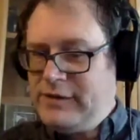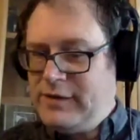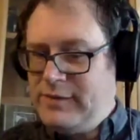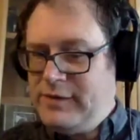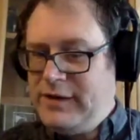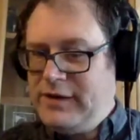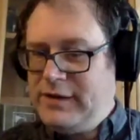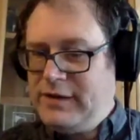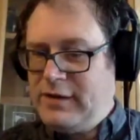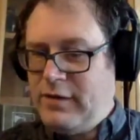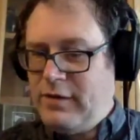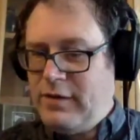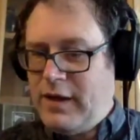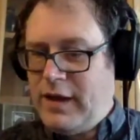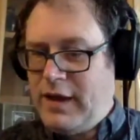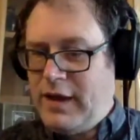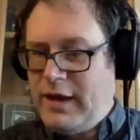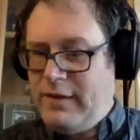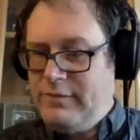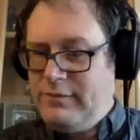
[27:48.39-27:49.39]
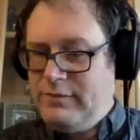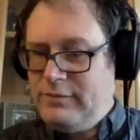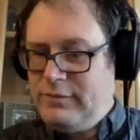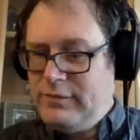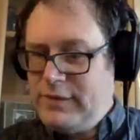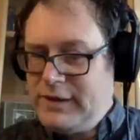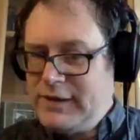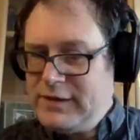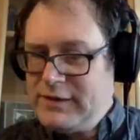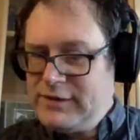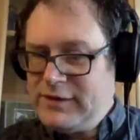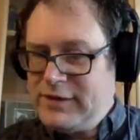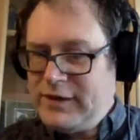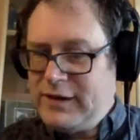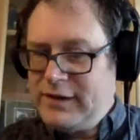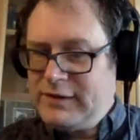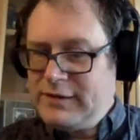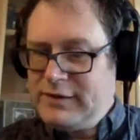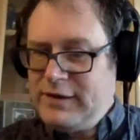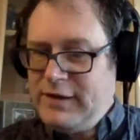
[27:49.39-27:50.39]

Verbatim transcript: Somebody, co- um, I think it's uh,